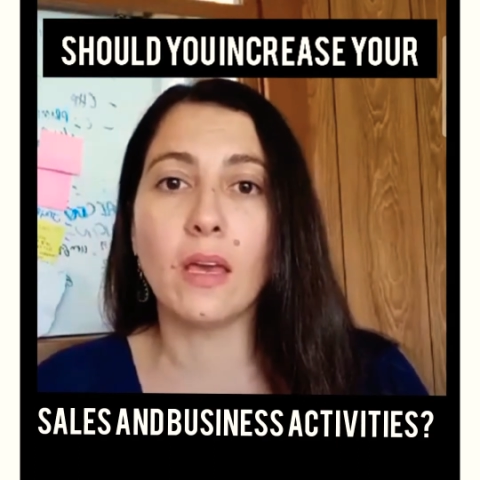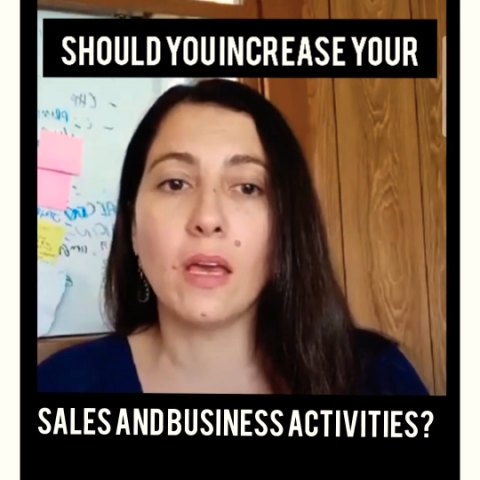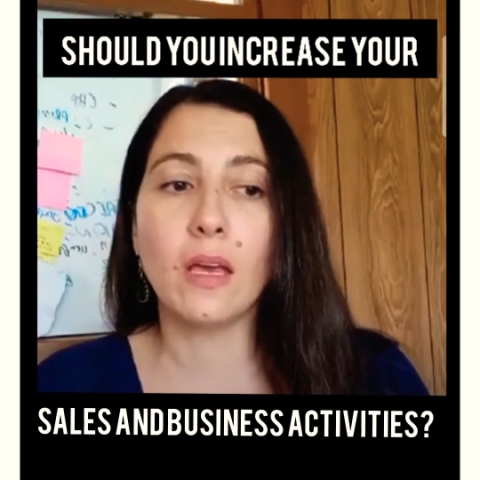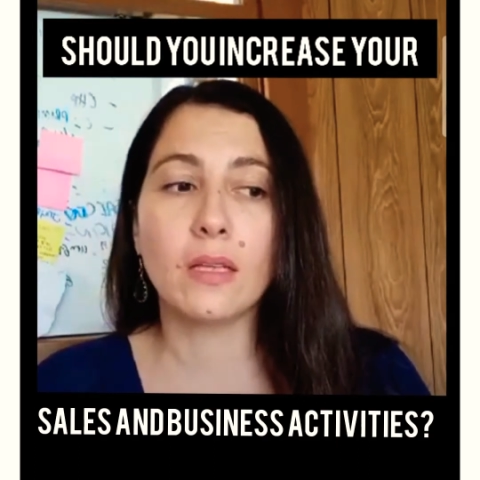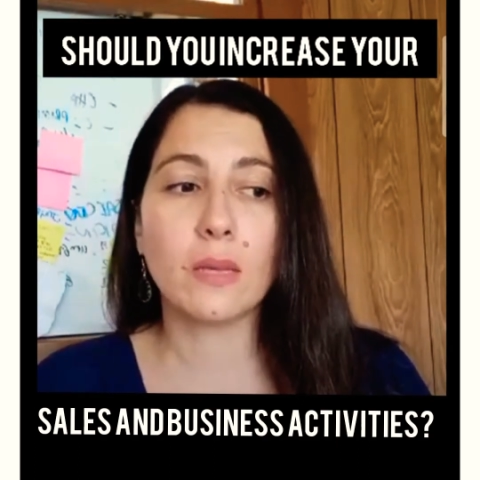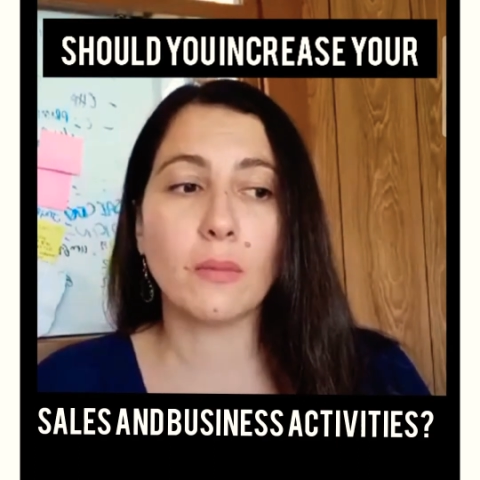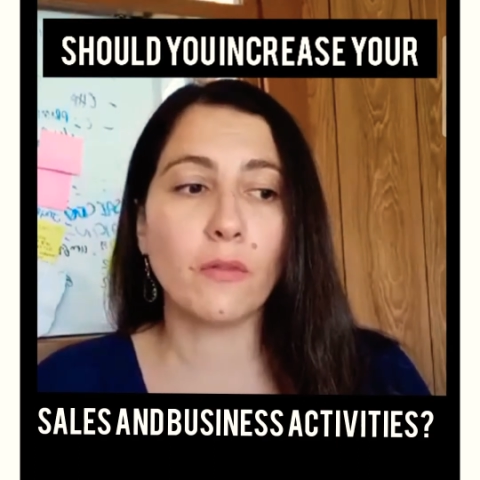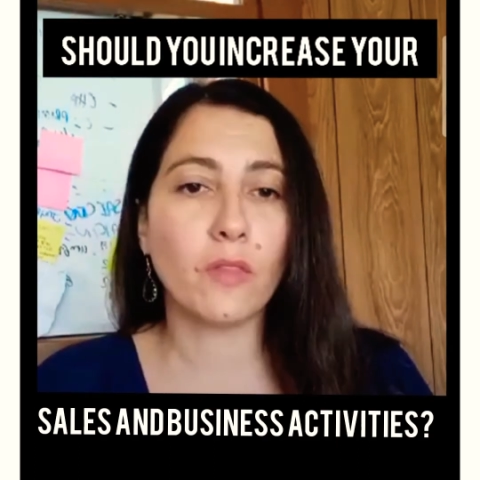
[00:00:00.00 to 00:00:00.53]

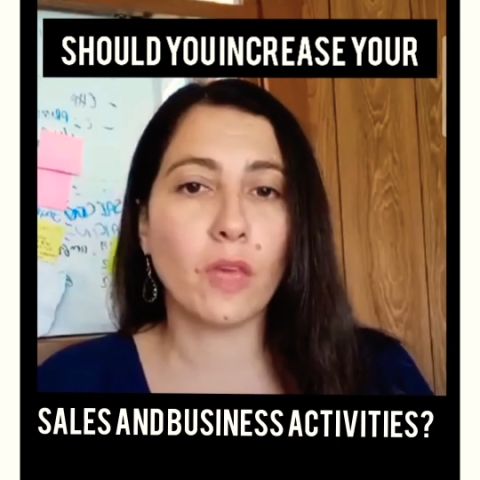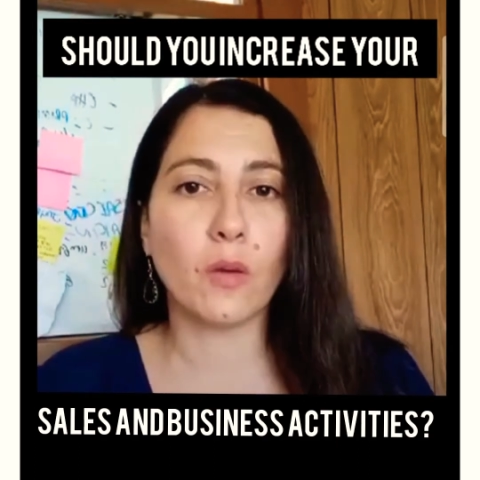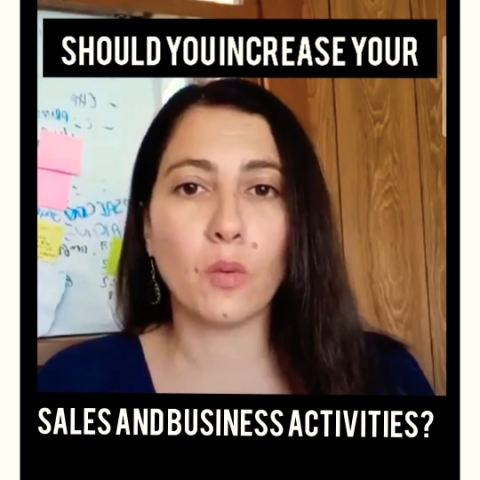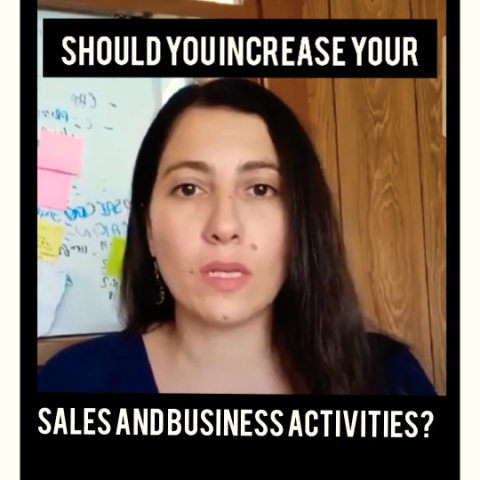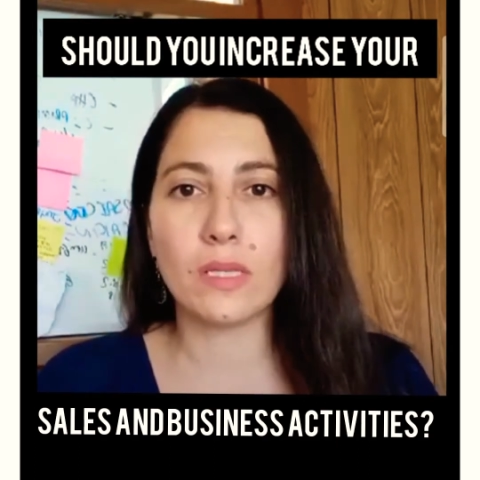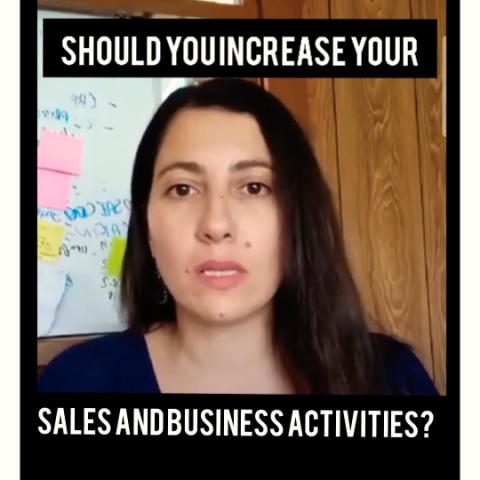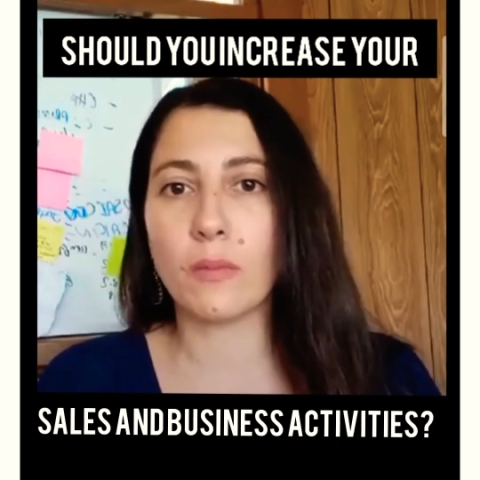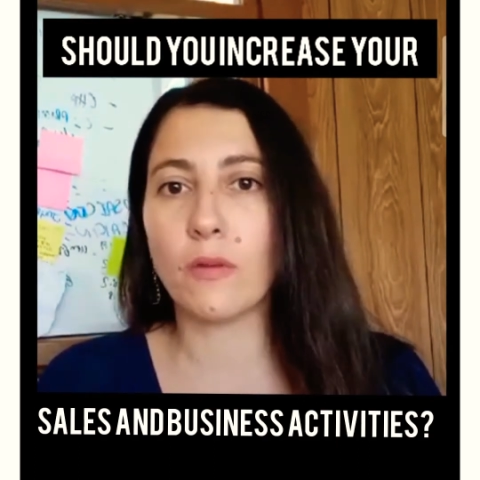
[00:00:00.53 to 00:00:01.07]
some of their
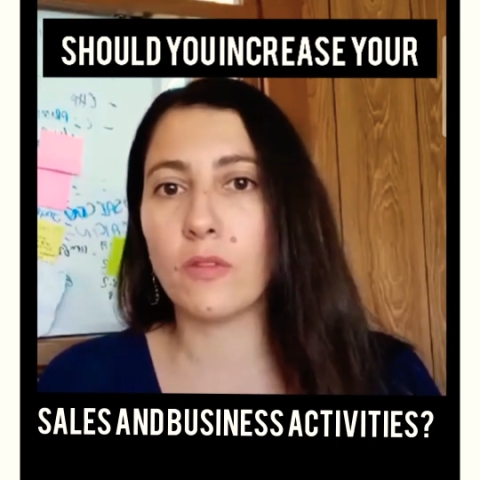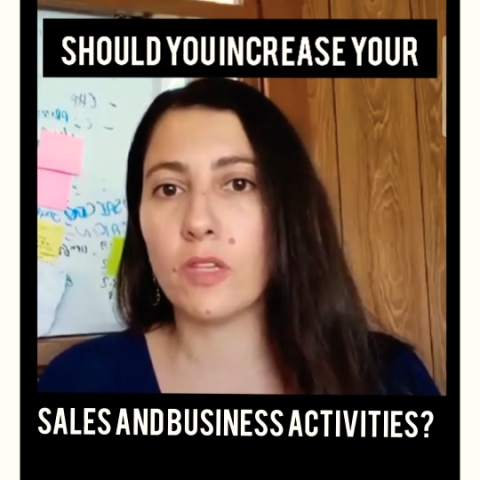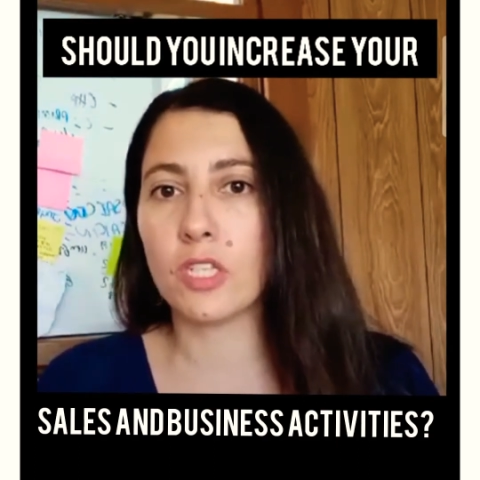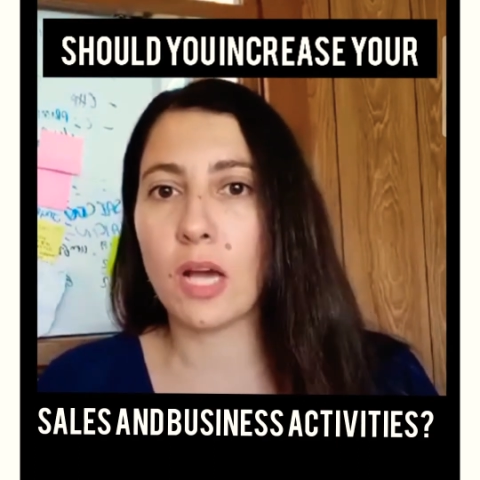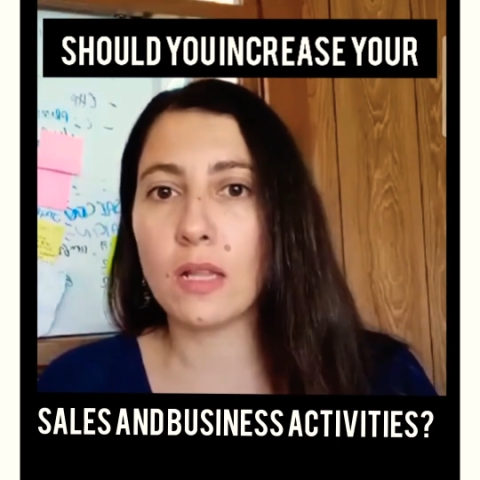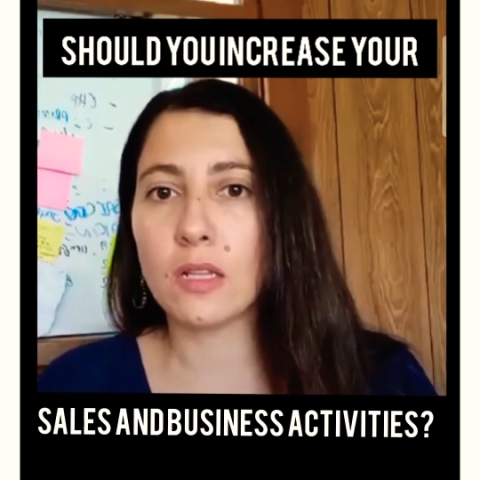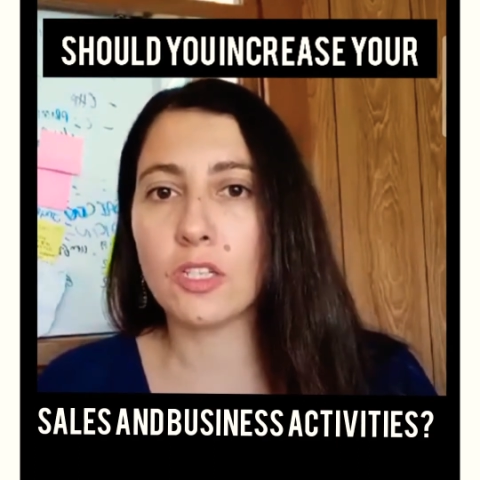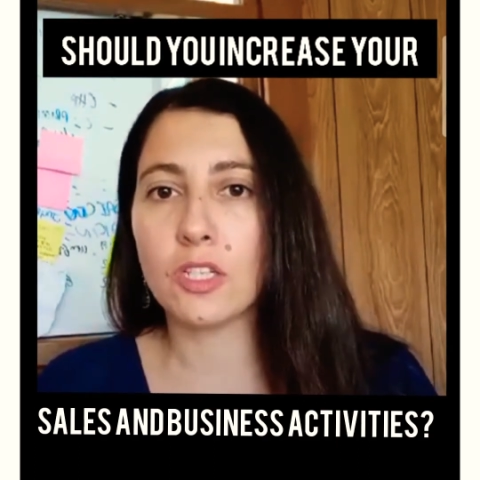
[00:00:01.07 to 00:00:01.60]
wins, some of their
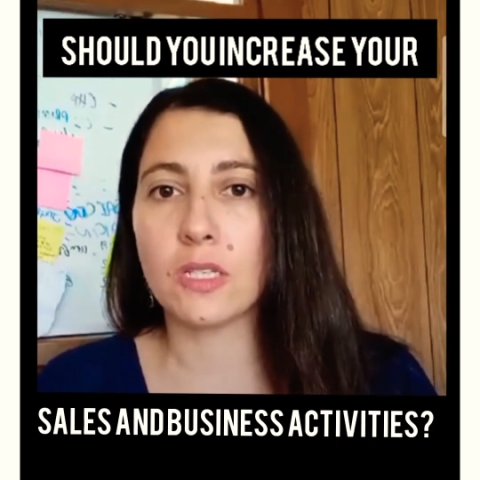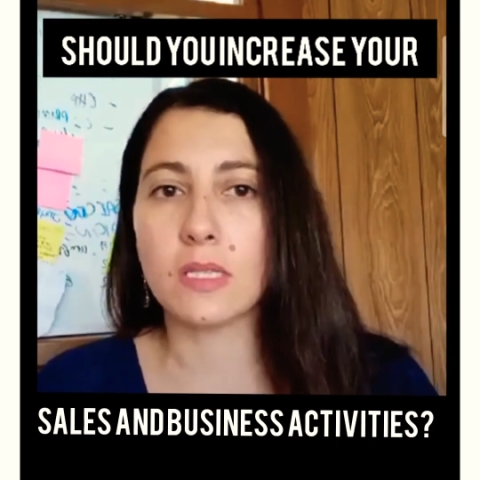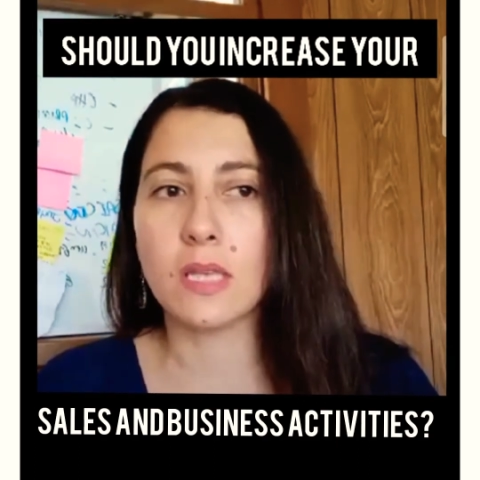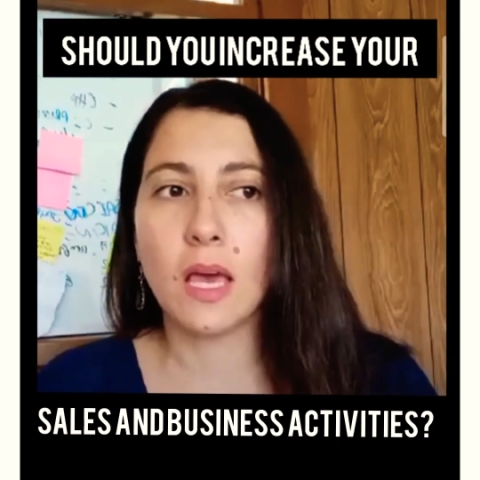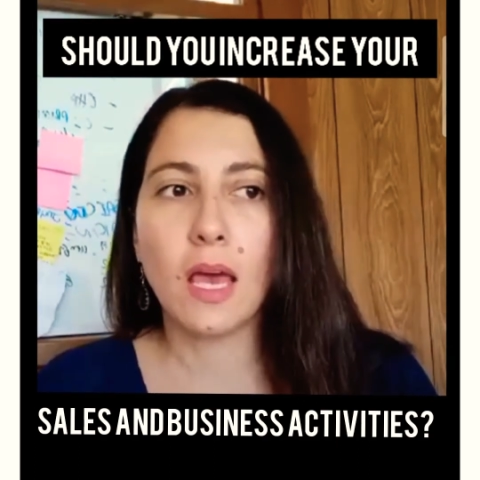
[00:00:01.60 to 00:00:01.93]
challenges.